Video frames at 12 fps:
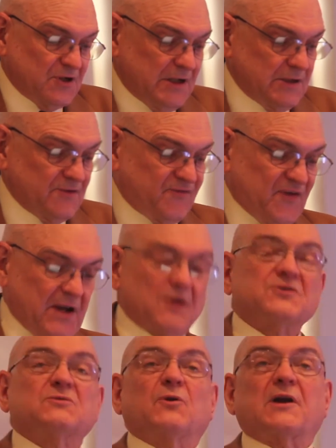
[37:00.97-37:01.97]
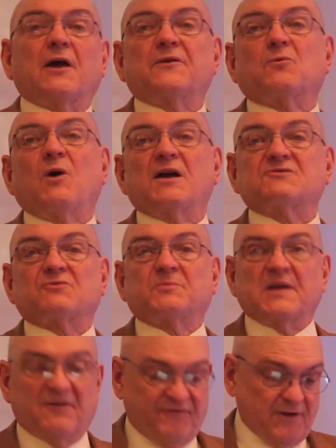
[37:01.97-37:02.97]
interferes in what otherwise would
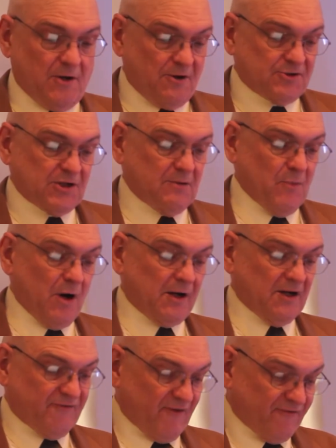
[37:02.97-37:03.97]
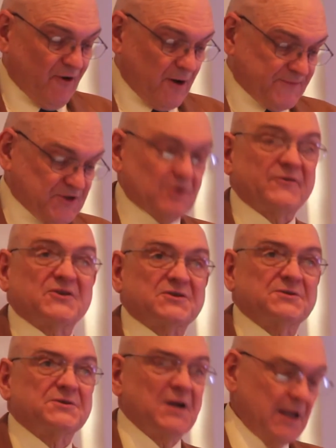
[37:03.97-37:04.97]
be a flourishing market for farm
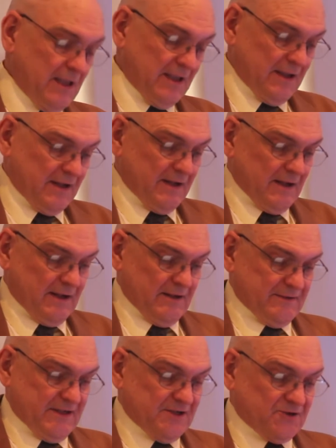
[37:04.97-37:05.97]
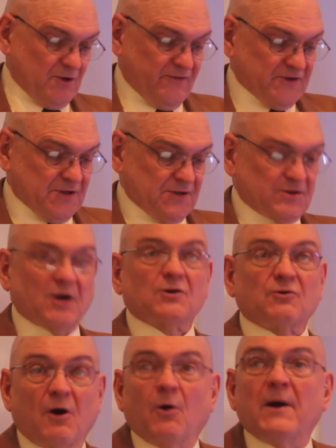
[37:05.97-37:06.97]
services. Uh, these services are
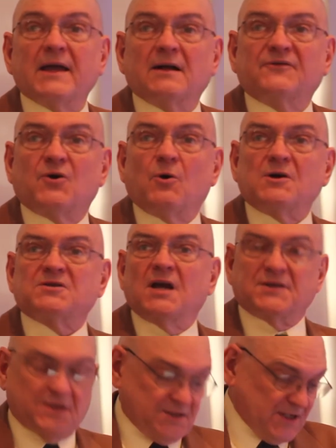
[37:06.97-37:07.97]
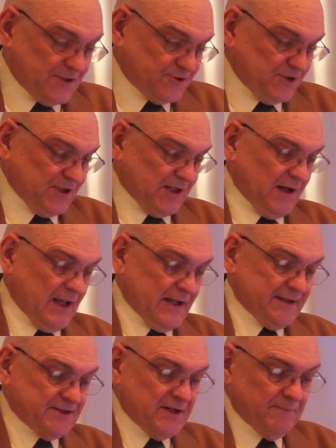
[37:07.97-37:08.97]
growing, of course, as extension
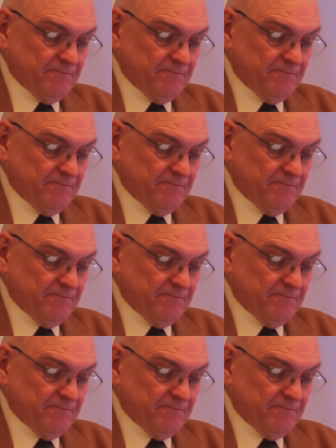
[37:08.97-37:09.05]
declines.